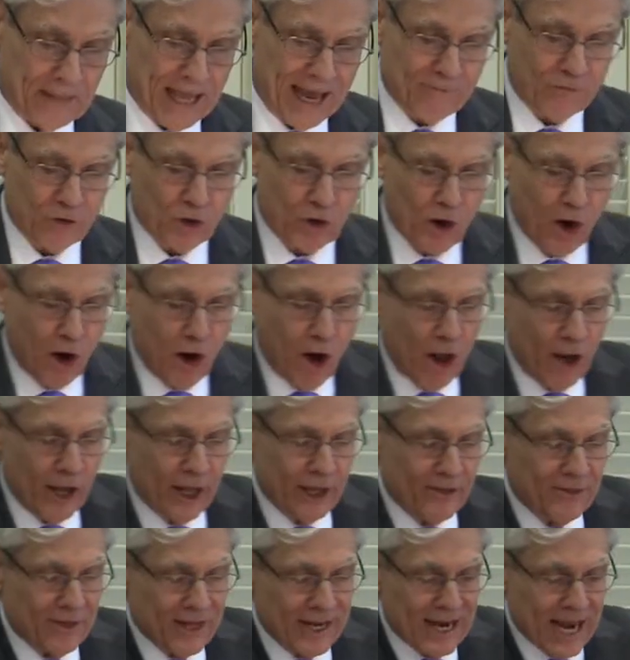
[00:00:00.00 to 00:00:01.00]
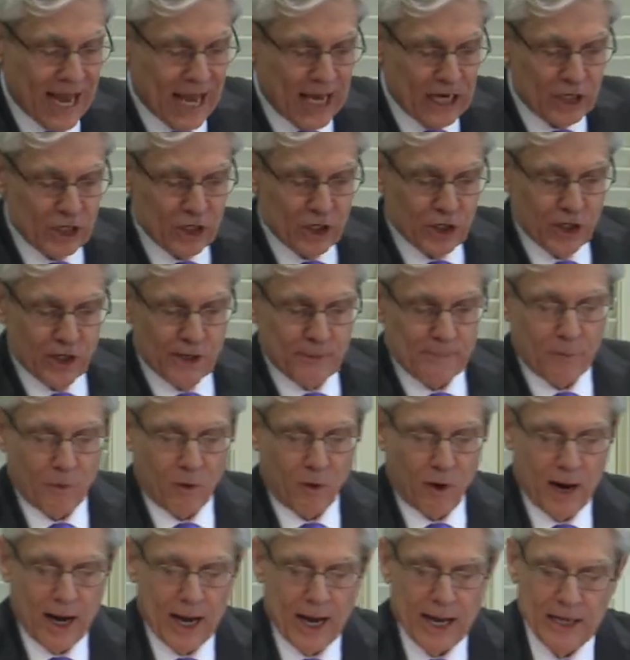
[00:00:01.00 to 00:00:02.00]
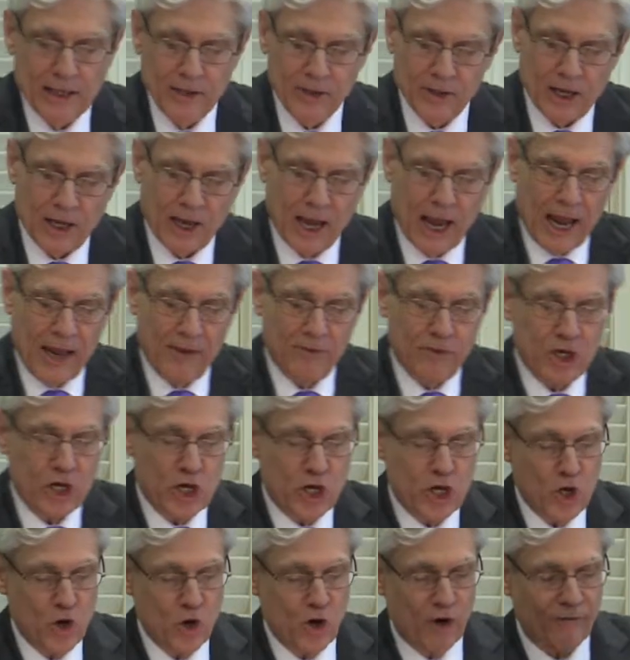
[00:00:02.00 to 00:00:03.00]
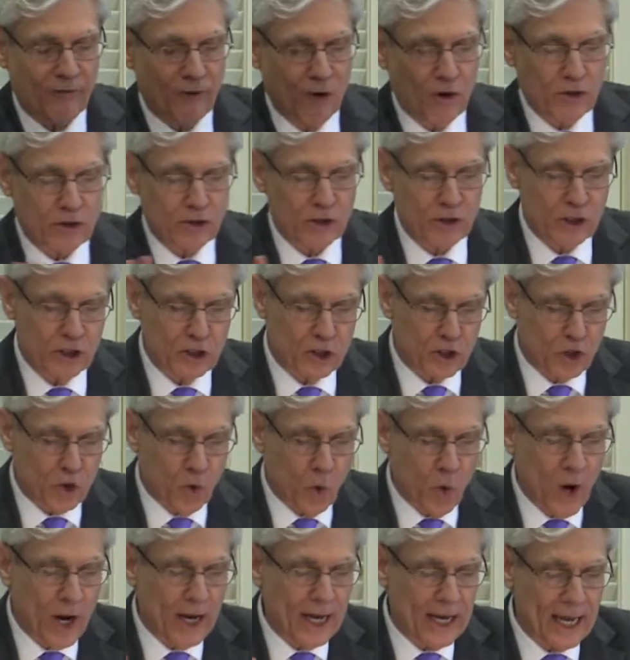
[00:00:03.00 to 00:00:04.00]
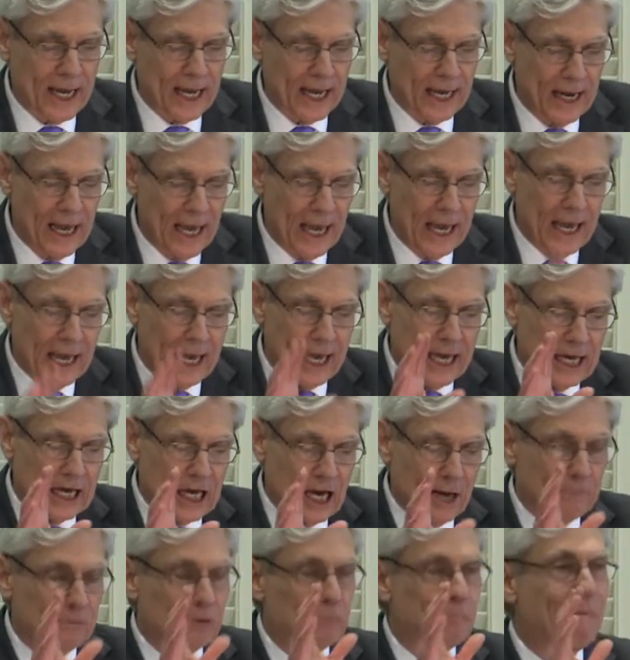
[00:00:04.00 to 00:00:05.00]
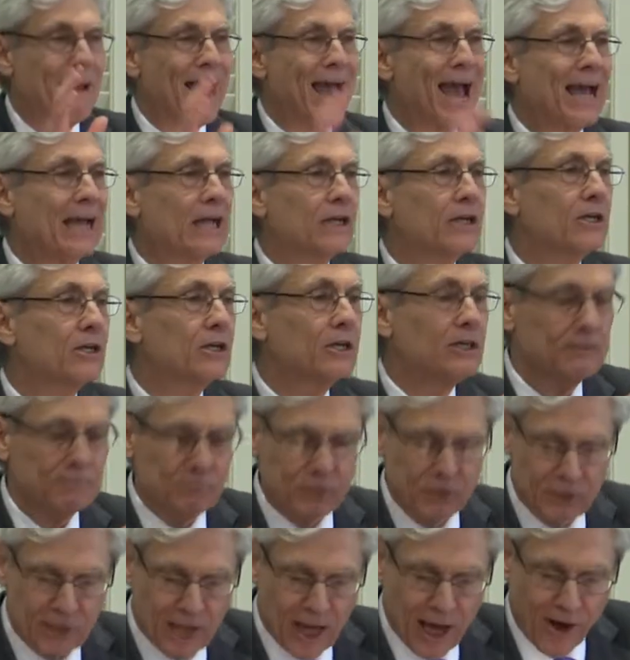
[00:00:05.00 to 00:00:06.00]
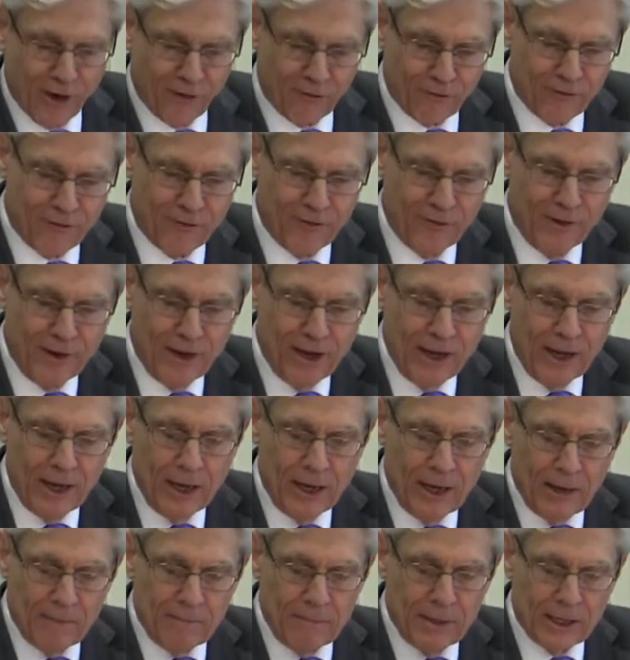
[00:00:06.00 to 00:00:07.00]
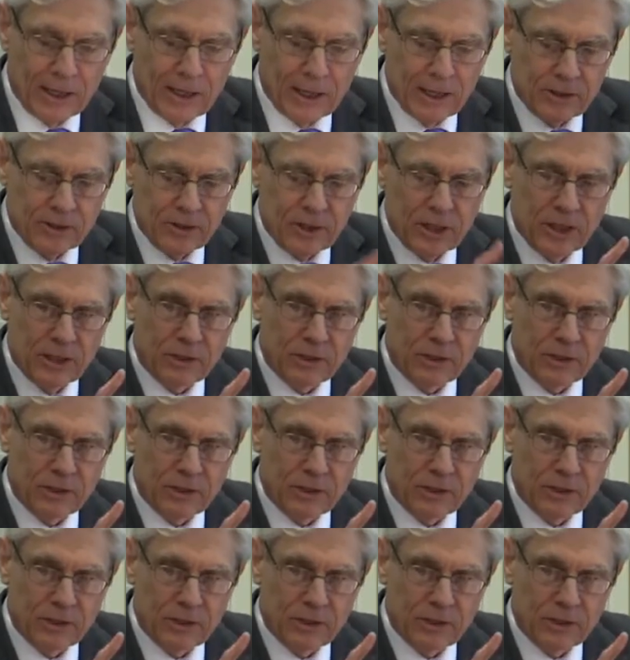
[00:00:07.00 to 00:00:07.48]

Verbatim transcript: After calling the nation to praise and the universe to join in, he comes back to himself because